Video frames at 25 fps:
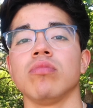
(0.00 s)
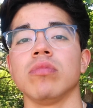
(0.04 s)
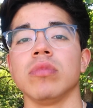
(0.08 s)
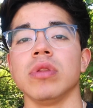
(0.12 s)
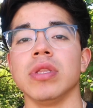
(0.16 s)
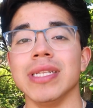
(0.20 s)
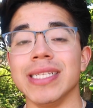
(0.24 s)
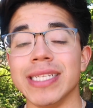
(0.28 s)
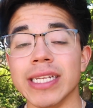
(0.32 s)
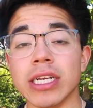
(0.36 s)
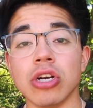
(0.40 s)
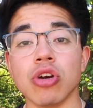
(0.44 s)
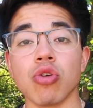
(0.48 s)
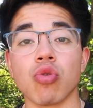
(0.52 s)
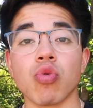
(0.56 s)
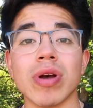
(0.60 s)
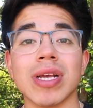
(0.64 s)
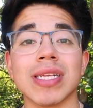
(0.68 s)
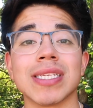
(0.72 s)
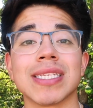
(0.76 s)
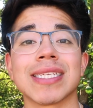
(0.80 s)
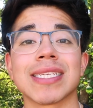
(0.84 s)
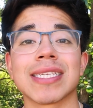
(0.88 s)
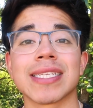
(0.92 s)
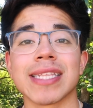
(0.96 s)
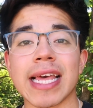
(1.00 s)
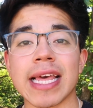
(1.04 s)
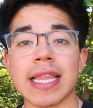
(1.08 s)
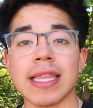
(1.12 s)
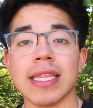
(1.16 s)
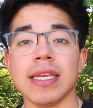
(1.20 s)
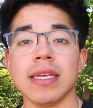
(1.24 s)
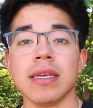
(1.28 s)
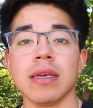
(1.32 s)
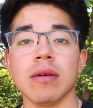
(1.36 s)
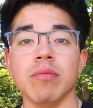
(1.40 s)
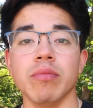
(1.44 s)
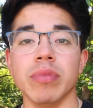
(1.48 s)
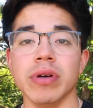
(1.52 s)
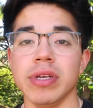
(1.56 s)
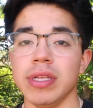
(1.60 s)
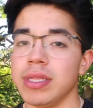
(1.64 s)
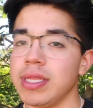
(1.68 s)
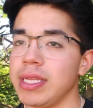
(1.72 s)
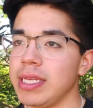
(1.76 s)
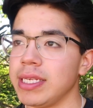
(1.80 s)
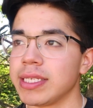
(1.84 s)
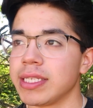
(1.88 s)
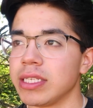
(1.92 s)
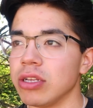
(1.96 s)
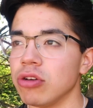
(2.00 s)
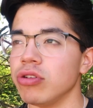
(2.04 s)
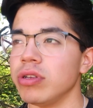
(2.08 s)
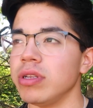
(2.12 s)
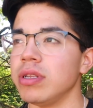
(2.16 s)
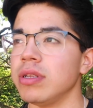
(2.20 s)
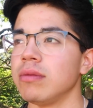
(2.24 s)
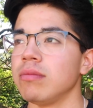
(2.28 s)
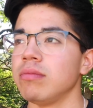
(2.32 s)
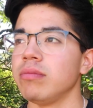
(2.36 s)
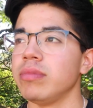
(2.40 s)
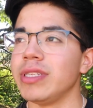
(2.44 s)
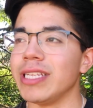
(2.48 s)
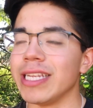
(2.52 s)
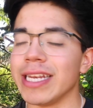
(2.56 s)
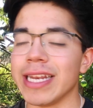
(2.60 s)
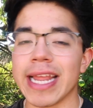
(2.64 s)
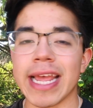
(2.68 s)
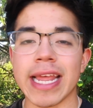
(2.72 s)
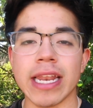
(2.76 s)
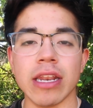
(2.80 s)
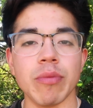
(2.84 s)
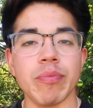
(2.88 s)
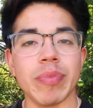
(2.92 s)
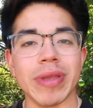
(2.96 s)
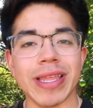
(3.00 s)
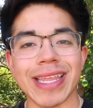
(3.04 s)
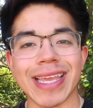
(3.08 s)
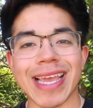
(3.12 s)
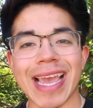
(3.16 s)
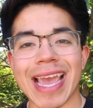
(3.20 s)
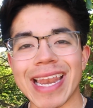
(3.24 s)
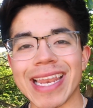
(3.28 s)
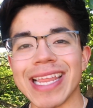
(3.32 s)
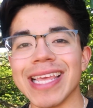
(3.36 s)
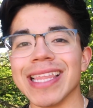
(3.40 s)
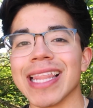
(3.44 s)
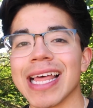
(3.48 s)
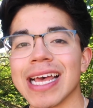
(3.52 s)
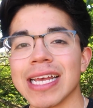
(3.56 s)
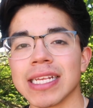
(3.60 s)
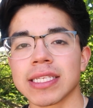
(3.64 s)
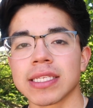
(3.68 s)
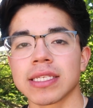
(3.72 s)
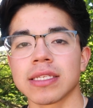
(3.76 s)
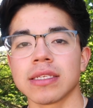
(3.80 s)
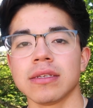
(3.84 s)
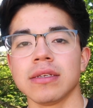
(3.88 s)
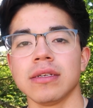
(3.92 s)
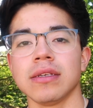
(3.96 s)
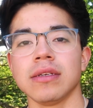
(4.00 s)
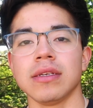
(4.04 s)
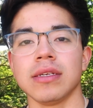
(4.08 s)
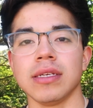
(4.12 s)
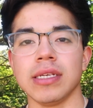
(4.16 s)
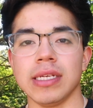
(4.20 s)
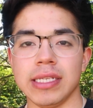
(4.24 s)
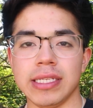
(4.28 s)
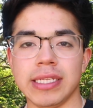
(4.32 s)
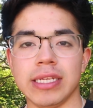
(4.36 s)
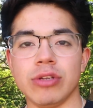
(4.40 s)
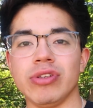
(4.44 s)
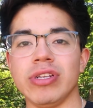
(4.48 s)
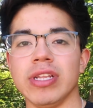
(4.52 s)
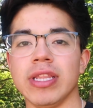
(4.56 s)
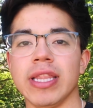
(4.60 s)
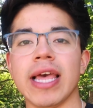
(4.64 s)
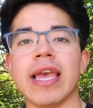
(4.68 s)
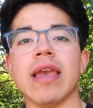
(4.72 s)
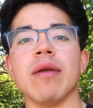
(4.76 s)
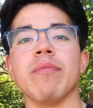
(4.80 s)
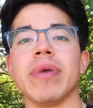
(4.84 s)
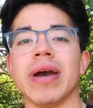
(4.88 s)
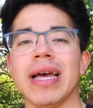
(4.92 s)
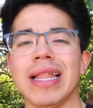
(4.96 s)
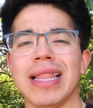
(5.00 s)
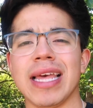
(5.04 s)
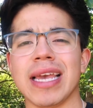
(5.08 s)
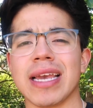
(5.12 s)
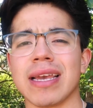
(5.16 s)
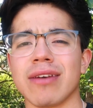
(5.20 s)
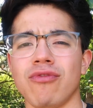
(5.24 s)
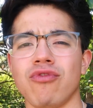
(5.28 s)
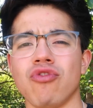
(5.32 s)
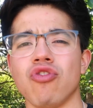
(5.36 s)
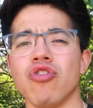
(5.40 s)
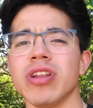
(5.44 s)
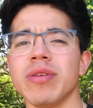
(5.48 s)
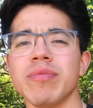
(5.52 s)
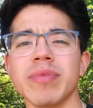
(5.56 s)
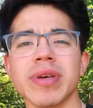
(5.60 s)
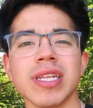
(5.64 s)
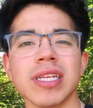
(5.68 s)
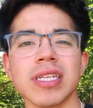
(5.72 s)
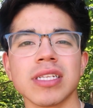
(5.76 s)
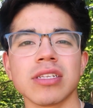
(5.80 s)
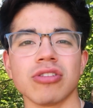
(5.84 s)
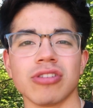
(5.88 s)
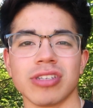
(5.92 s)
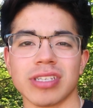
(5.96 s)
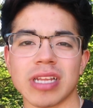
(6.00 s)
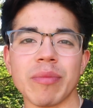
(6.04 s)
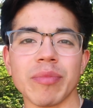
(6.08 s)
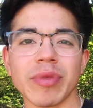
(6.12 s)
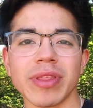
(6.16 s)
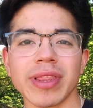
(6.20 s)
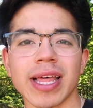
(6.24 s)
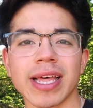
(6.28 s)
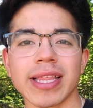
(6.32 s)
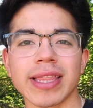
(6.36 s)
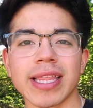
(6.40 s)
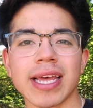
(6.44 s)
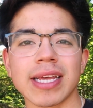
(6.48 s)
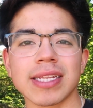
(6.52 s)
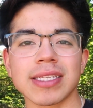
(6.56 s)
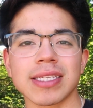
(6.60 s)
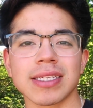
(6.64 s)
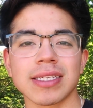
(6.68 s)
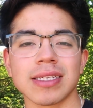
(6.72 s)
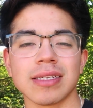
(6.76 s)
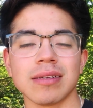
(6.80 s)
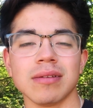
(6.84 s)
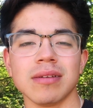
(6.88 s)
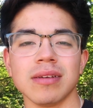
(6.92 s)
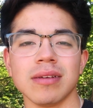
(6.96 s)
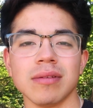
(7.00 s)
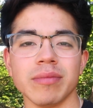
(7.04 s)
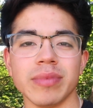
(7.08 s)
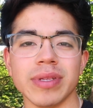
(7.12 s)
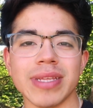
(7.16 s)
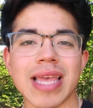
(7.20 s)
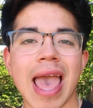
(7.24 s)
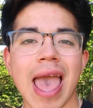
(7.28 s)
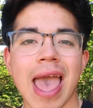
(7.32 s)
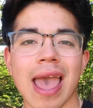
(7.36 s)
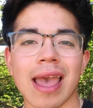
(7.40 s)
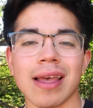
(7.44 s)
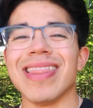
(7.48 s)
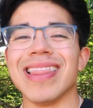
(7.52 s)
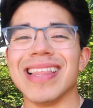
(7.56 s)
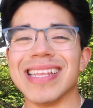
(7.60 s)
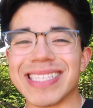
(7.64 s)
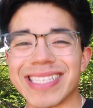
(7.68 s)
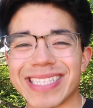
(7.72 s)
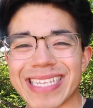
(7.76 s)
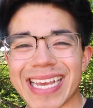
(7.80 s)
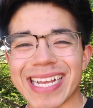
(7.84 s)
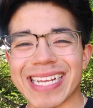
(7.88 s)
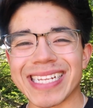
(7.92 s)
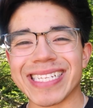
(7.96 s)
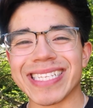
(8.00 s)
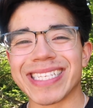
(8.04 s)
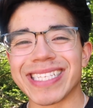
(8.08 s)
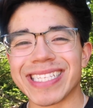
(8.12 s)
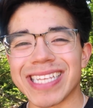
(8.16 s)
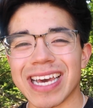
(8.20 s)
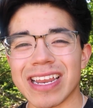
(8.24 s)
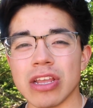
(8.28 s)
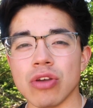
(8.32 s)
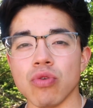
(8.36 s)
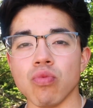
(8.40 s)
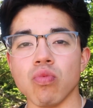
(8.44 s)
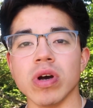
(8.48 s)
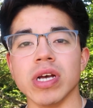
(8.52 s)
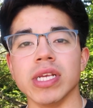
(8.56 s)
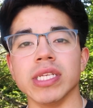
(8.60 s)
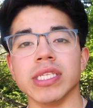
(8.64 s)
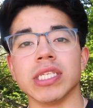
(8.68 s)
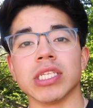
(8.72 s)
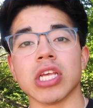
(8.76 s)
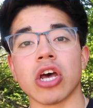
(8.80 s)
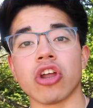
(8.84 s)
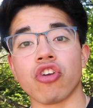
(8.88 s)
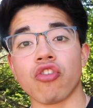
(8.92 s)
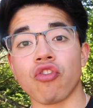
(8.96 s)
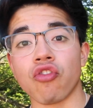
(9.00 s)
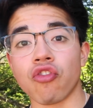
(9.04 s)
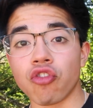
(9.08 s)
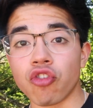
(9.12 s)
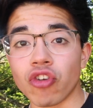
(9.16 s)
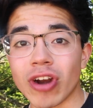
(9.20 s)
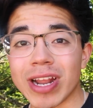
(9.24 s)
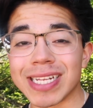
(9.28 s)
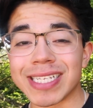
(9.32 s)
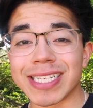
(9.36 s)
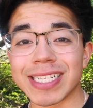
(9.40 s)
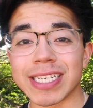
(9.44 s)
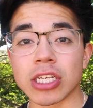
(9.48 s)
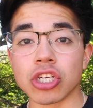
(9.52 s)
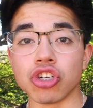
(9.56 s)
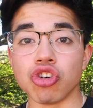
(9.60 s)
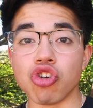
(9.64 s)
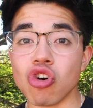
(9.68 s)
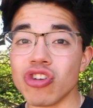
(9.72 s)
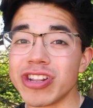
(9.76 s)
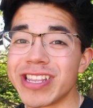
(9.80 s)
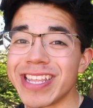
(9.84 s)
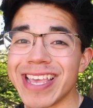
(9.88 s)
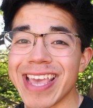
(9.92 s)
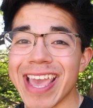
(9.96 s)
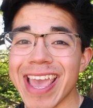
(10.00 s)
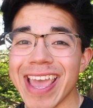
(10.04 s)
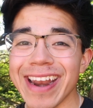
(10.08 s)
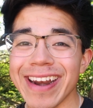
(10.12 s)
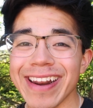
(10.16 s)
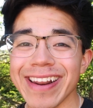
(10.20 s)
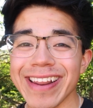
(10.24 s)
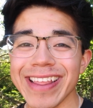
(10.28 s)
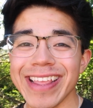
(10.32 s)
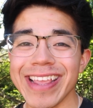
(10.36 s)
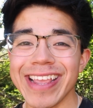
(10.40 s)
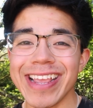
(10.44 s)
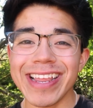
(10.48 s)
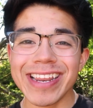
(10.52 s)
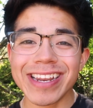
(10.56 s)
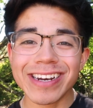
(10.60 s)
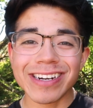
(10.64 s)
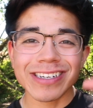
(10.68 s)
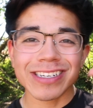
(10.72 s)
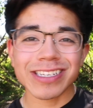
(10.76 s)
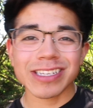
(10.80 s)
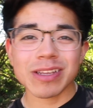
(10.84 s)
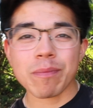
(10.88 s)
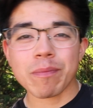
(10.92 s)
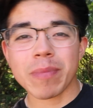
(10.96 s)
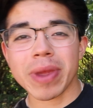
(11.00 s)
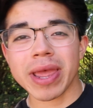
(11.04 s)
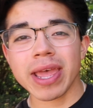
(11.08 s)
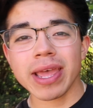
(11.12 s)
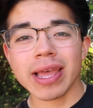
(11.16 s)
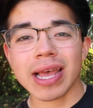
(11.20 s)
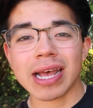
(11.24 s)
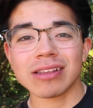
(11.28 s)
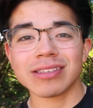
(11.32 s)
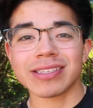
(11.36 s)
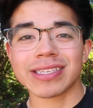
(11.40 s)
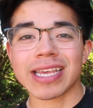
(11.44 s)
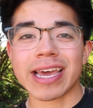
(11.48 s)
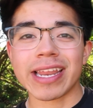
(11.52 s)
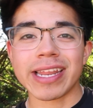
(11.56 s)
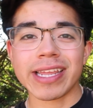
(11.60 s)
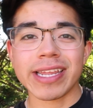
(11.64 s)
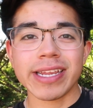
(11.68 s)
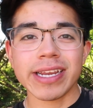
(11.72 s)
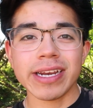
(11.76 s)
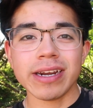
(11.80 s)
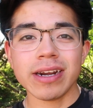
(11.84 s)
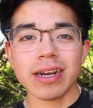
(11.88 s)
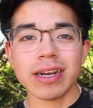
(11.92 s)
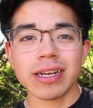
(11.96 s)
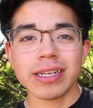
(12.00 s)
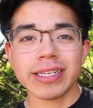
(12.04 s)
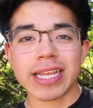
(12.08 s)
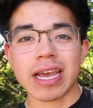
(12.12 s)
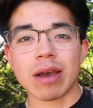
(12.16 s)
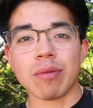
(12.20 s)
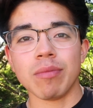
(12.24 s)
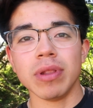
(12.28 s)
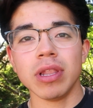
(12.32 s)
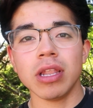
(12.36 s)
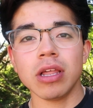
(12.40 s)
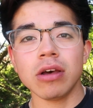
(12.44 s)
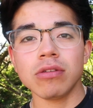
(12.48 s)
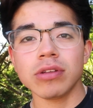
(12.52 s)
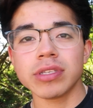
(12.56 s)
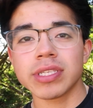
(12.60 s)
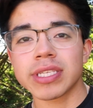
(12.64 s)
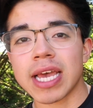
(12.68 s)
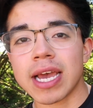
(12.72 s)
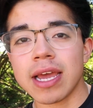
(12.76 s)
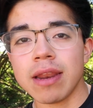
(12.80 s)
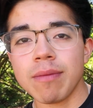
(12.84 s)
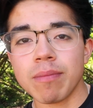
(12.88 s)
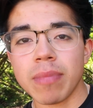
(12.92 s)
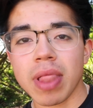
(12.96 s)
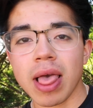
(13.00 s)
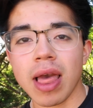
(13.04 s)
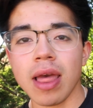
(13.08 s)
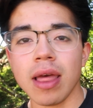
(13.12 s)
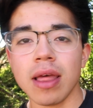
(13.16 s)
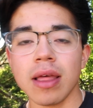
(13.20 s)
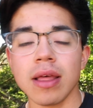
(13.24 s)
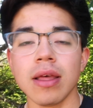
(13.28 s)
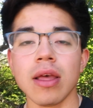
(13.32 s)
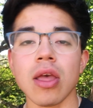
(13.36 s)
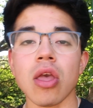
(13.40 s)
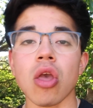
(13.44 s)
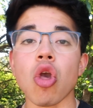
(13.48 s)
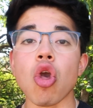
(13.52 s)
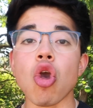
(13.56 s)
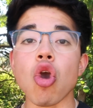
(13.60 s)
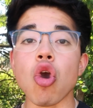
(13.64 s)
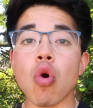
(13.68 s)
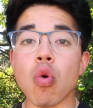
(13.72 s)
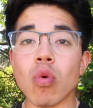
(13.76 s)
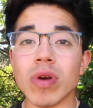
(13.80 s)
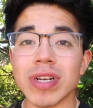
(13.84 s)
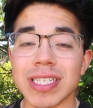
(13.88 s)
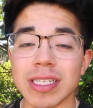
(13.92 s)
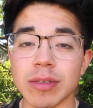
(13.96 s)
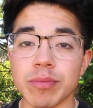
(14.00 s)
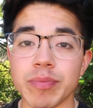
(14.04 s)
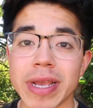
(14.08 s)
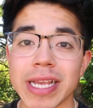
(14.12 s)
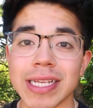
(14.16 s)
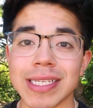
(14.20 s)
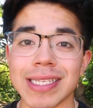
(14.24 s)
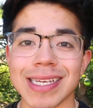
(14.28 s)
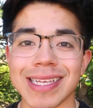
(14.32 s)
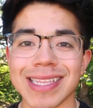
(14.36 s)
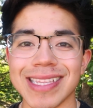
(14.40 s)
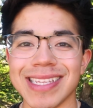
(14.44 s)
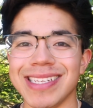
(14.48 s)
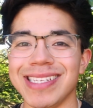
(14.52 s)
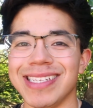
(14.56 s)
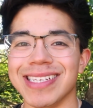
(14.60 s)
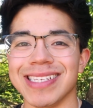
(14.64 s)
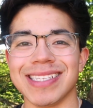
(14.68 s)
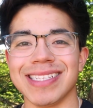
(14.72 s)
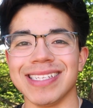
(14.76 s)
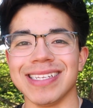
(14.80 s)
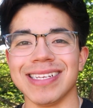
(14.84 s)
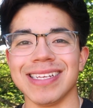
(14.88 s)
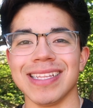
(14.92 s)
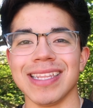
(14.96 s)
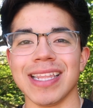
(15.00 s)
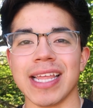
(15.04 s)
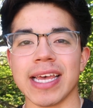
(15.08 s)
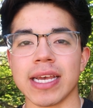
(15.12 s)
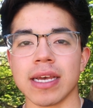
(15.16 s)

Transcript: the dinner request slightly, but they still didn't end up eating any less. It did delay it by like 40 minutes or something like that. But yeah, the second study was on French gautier eaters. I'll cite it here down below, side of that, which is basically just a